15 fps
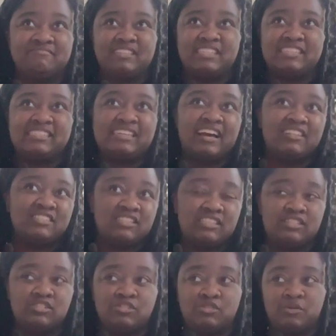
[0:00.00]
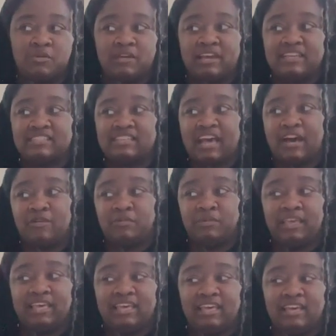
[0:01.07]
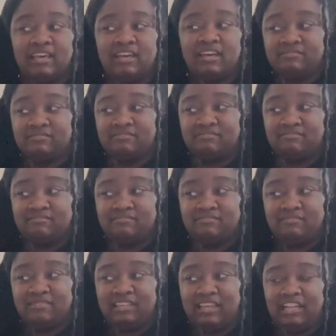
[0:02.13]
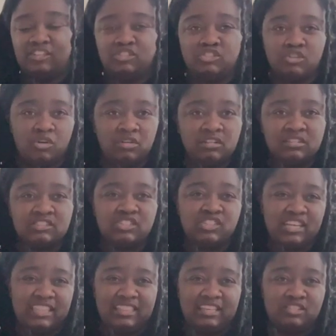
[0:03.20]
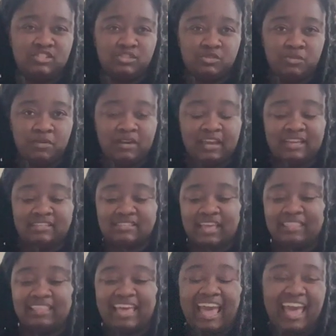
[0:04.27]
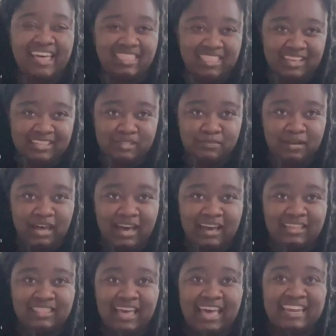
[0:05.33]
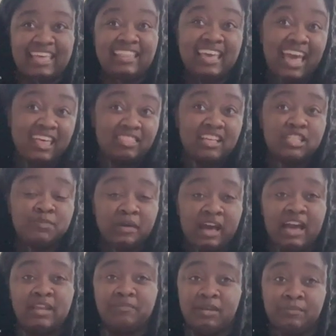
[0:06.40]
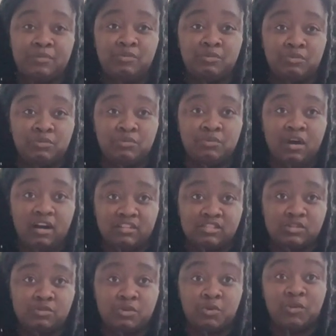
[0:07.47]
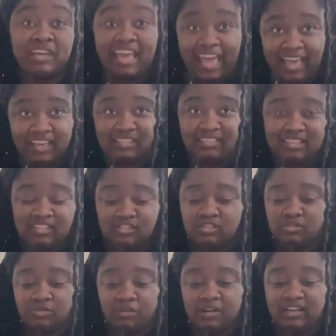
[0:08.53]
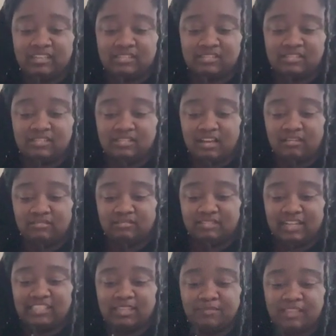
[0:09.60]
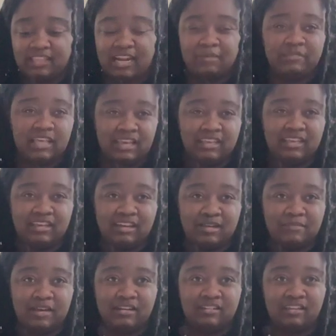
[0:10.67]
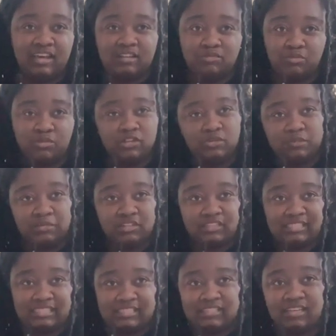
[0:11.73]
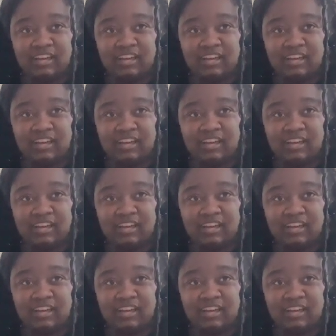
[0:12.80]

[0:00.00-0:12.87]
discuss these stories, how we indulge in these stories, and the ethics behind that, and the ethics behind people who also create these stories. So that's something that I'm liking about a lot of thriller books this